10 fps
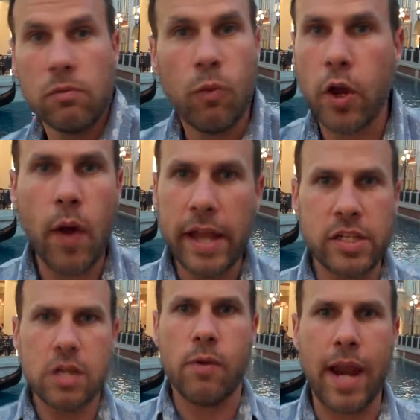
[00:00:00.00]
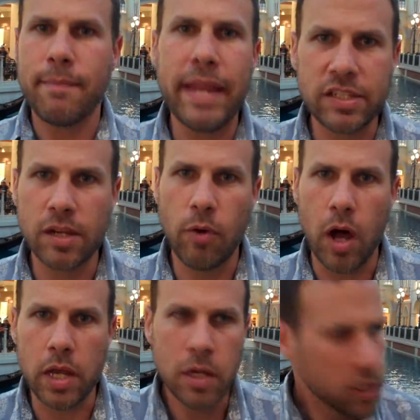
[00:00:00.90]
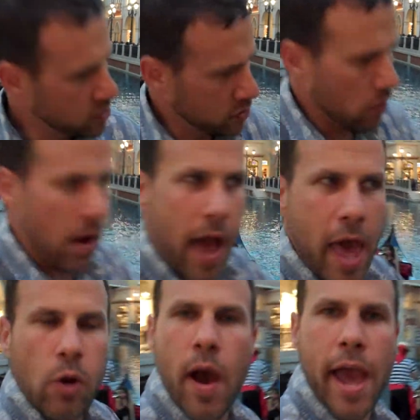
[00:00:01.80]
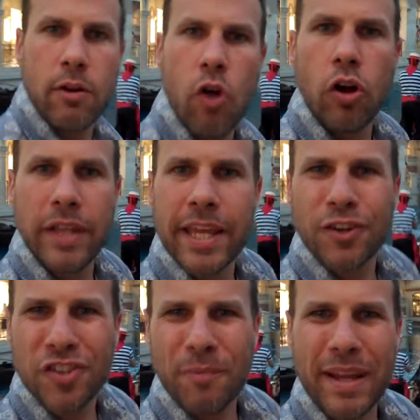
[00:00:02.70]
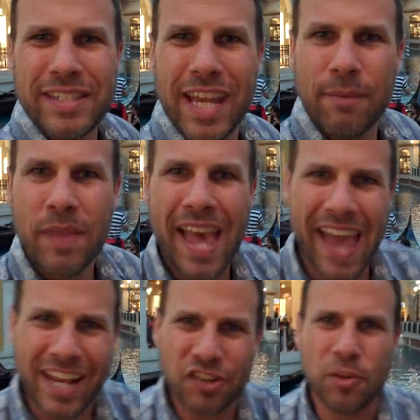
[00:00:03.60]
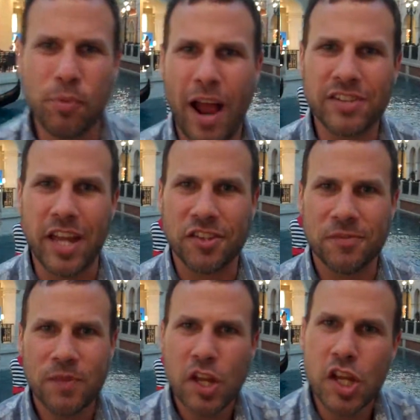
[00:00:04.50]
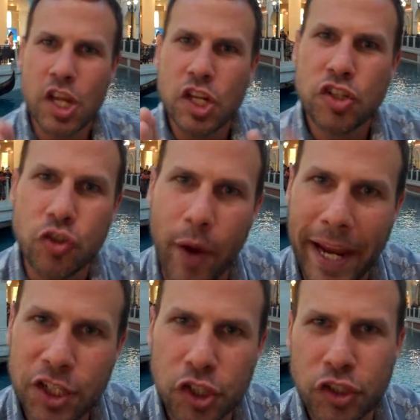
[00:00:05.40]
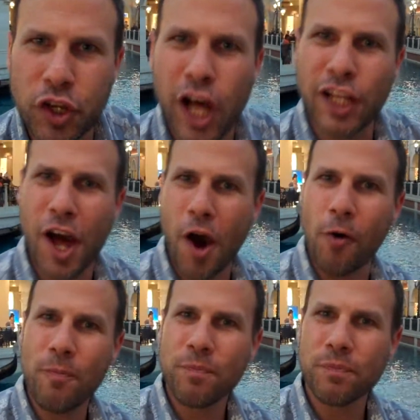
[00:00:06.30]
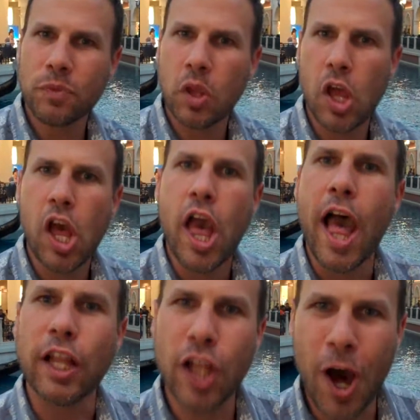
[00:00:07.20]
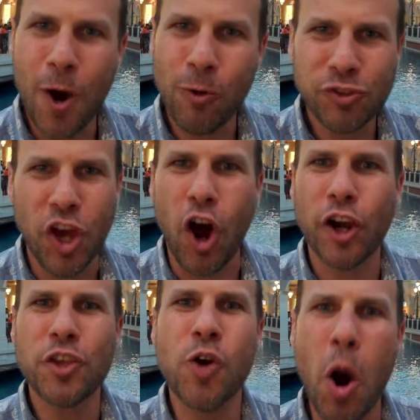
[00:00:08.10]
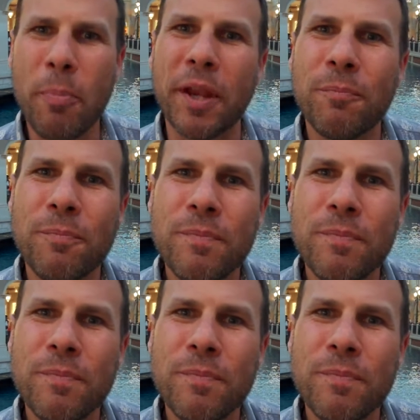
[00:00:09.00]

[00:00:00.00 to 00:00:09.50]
what do I do when I meet someone to how do I enroll leaders on my team. And here's the process. Stranger to hello. Hello to are you open?